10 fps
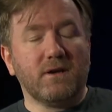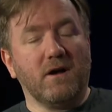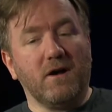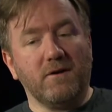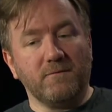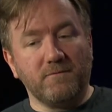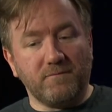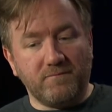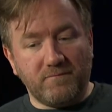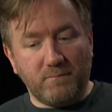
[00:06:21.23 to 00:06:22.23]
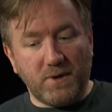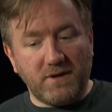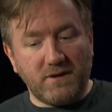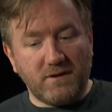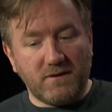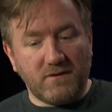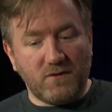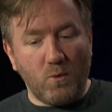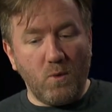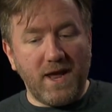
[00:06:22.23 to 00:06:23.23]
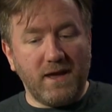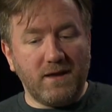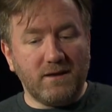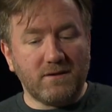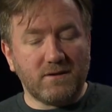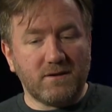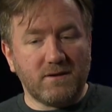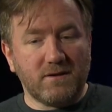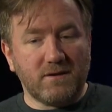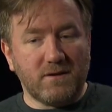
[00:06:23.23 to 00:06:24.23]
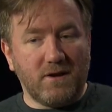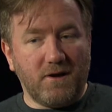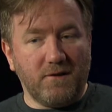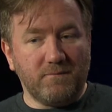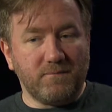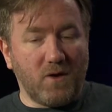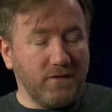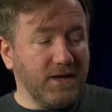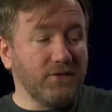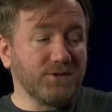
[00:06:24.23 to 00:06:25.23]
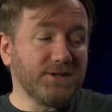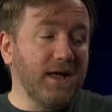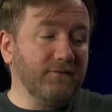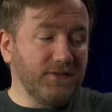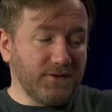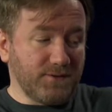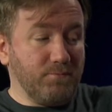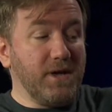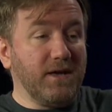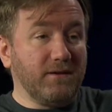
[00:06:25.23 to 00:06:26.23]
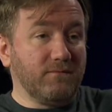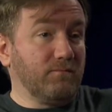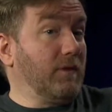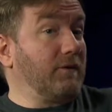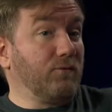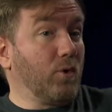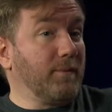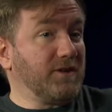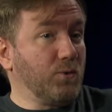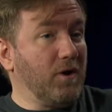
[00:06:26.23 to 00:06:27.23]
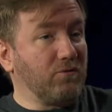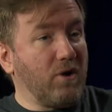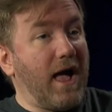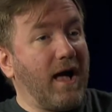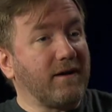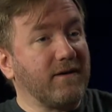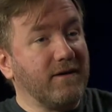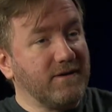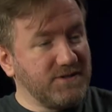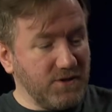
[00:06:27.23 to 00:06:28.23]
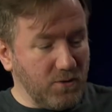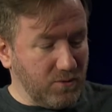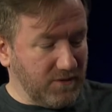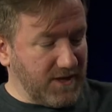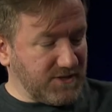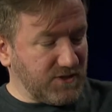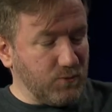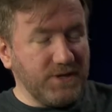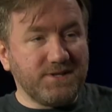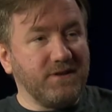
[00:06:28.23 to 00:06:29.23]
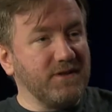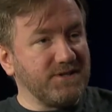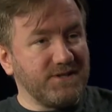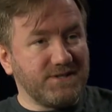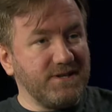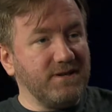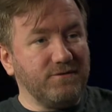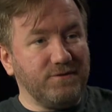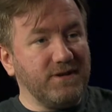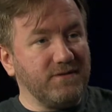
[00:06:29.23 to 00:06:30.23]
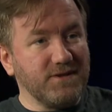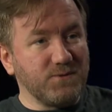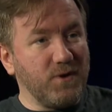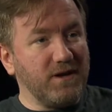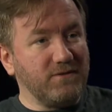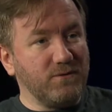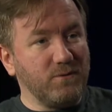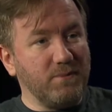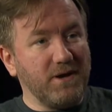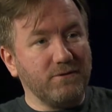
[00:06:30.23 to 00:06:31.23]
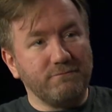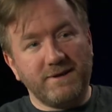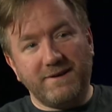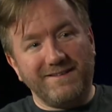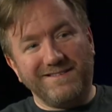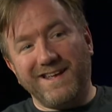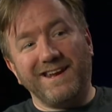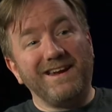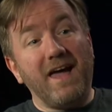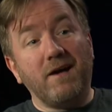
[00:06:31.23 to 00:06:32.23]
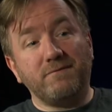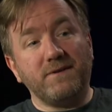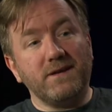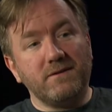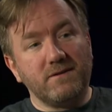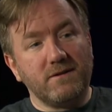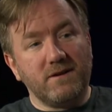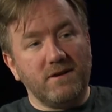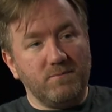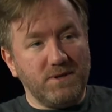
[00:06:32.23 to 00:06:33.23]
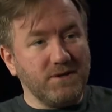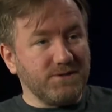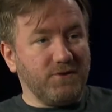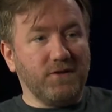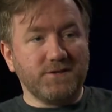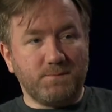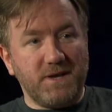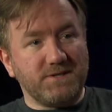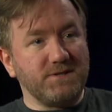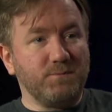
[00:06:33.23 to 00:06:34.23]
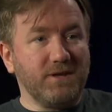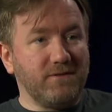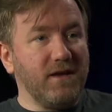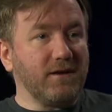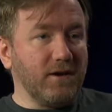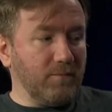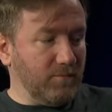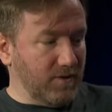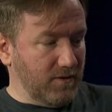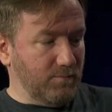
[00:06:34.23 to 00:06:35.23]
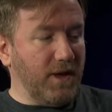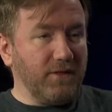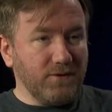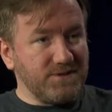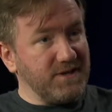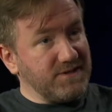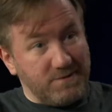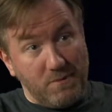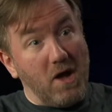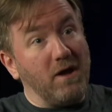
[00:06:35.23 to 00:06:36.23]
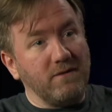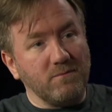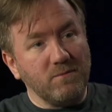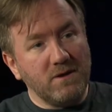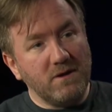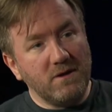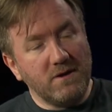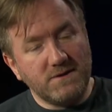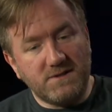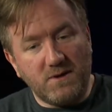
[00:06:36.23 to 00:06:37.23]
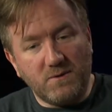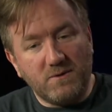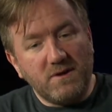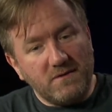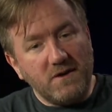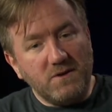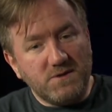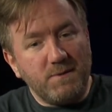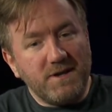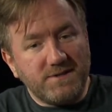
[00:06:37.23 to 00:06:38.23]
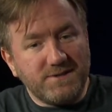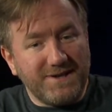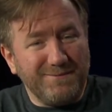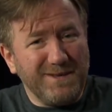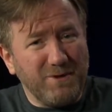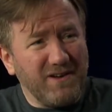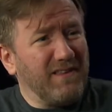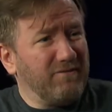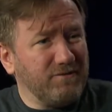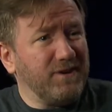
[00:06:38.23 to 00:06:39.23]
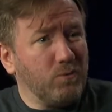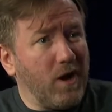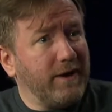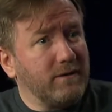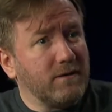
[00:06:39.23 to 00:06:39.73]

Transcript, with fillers: Um, but the way um, on the other side of it, there's a big like four by twelve rack, so that's squeezing the 16 feet this way to about 10 and a half feet mm-hmm. because of all the space that's being taken up by those things and behind them. Mm-hmm. So the new space is going to be about 11 feet wide.